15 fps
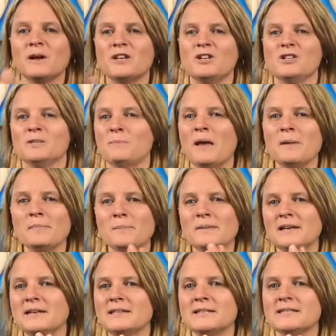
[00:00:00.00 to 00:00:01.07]
I'd use
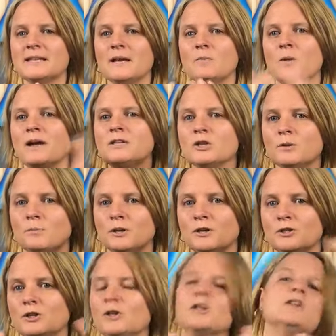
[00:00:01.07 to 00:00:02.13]
peppermint in the same way. Don't put
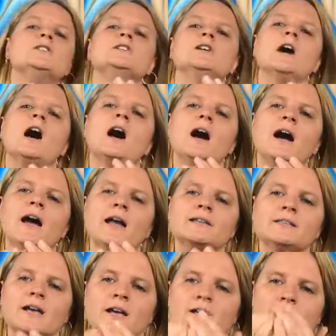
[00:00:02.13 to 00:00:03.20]
it too close to your eyes.